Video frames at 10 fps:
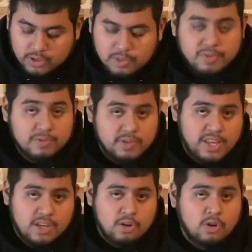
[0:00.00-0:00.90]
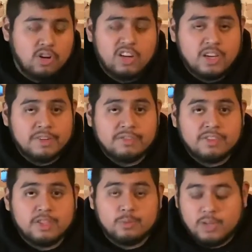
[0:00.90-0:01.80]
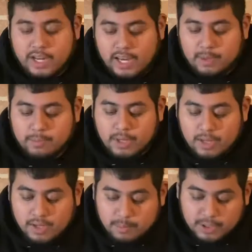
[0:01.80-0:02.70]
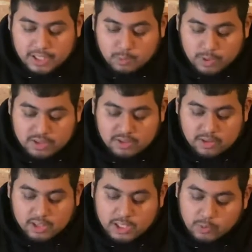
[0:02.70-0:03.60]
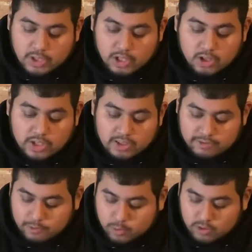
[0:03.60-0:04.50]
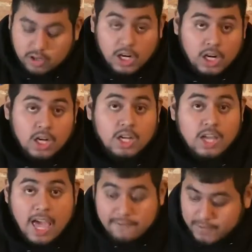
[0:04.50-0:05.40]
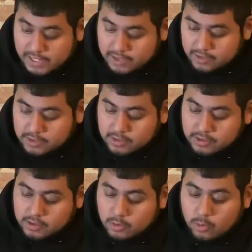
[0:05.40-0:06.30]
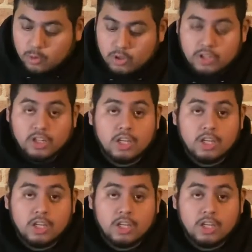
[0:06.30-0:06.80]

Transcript: Before that Area 51 hype, but he went looking for evidence or